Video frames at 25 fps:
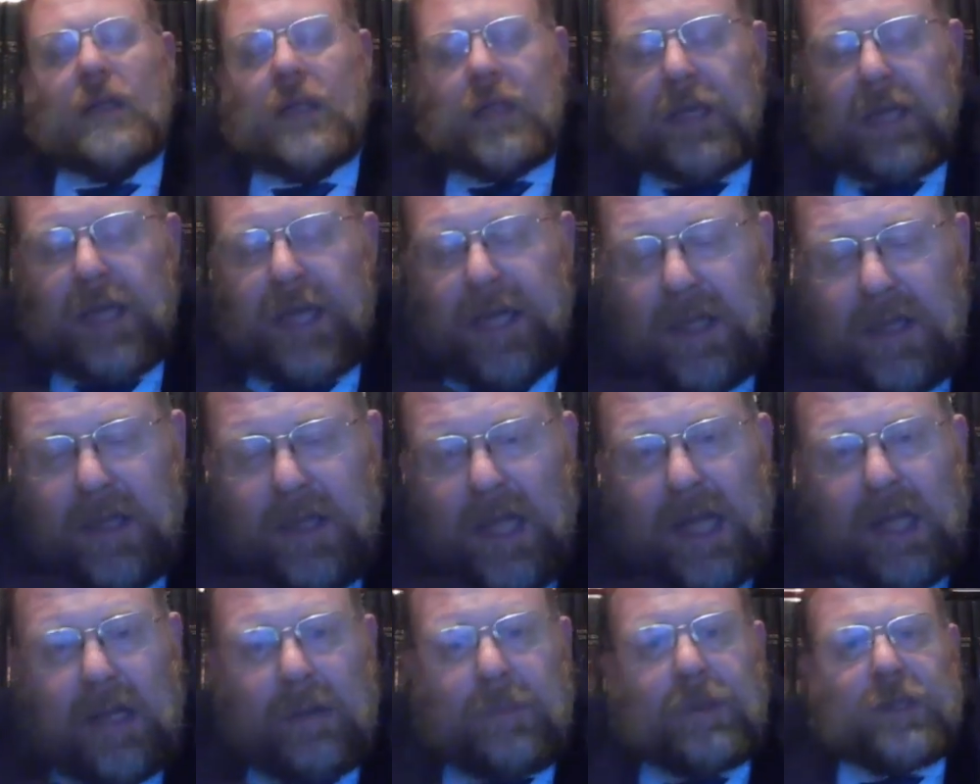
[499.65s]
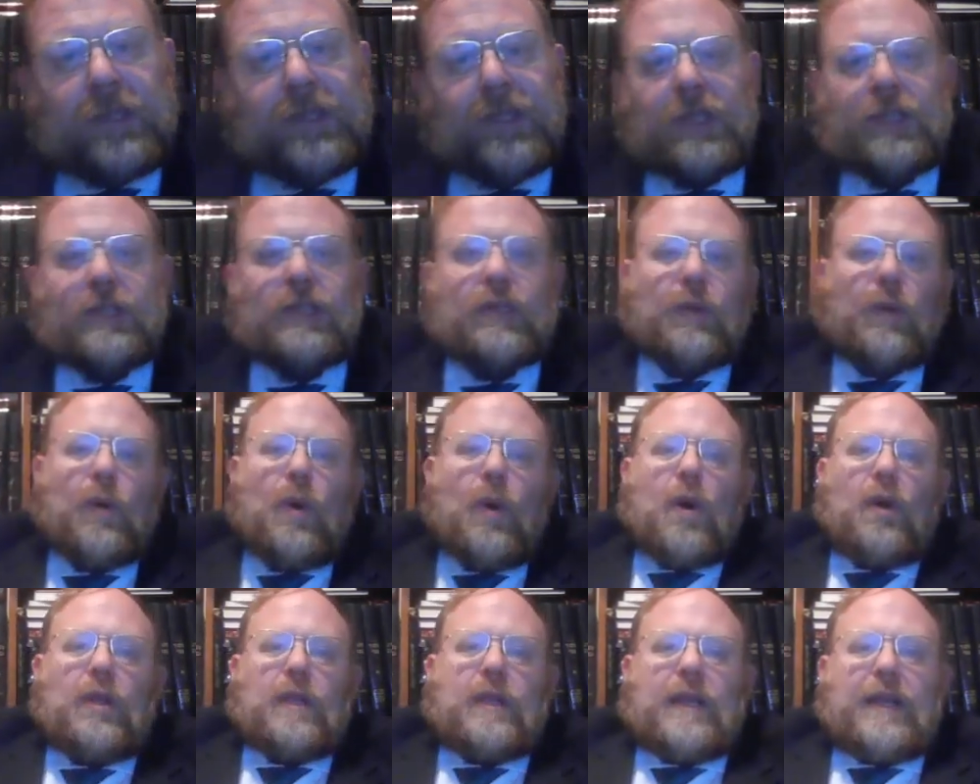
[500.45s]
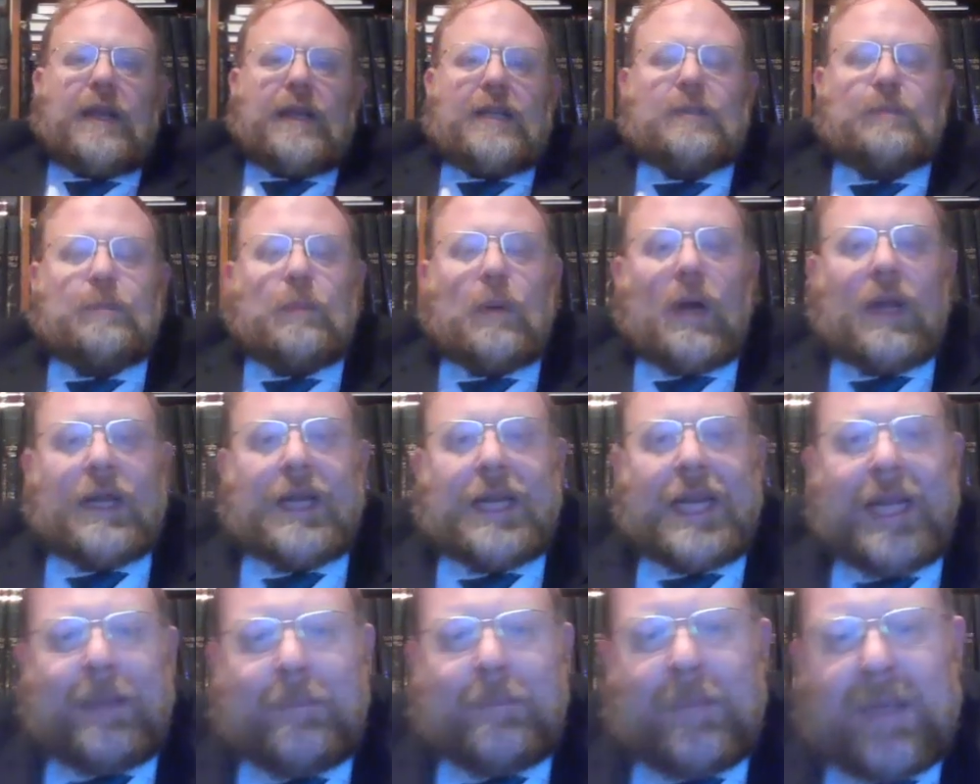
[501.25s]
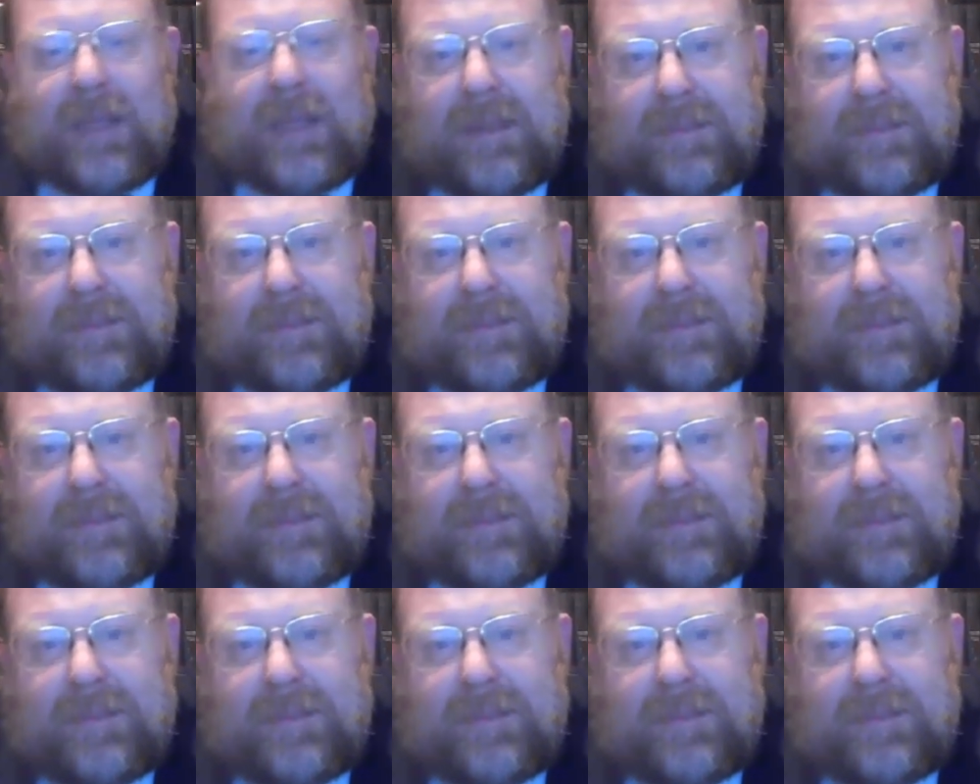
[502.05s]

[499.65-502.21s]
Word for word: The intellect of person is called his panim.